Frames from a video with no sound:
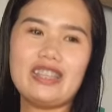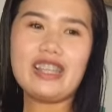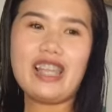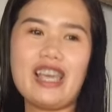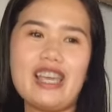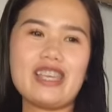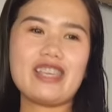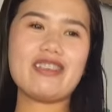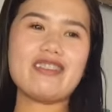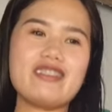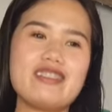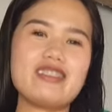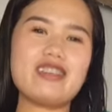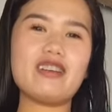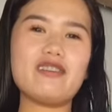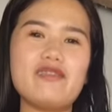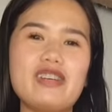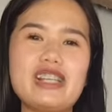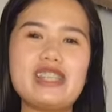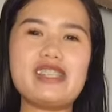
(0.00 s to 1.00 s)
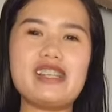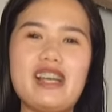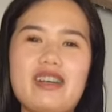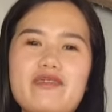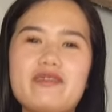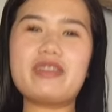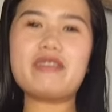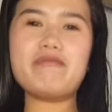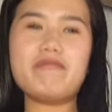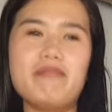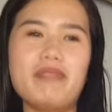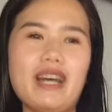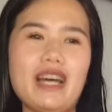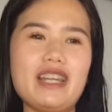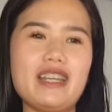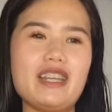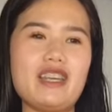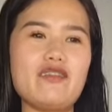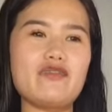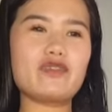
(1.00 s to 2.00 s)
thank you so much,
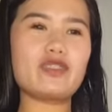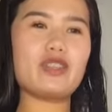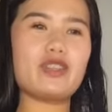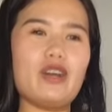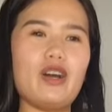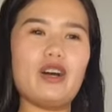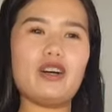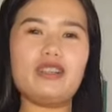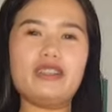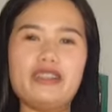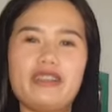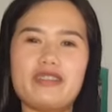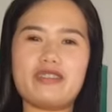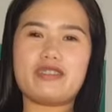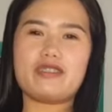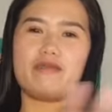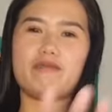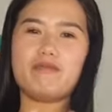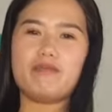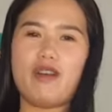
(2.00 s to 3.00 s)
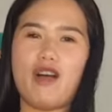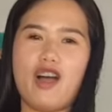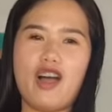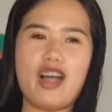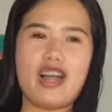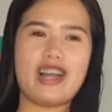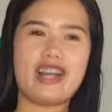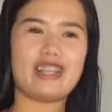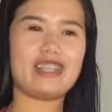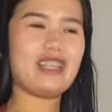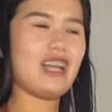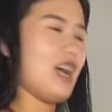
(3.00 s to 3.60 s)
everybody, for all your support,